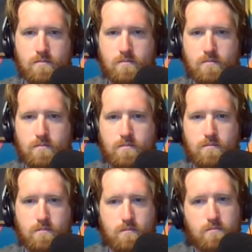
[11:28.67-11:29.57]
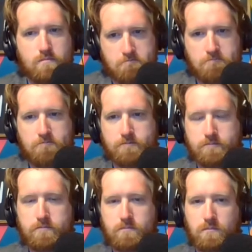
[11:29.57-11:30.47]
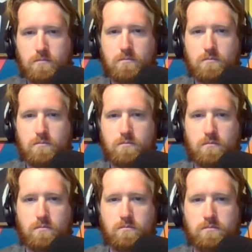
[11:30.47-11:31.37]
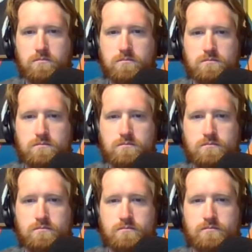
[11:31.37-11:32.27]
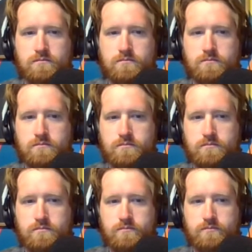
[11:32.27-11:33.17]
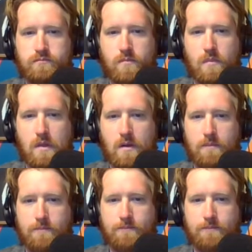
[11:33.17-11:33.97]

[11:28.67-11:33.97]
[no speech]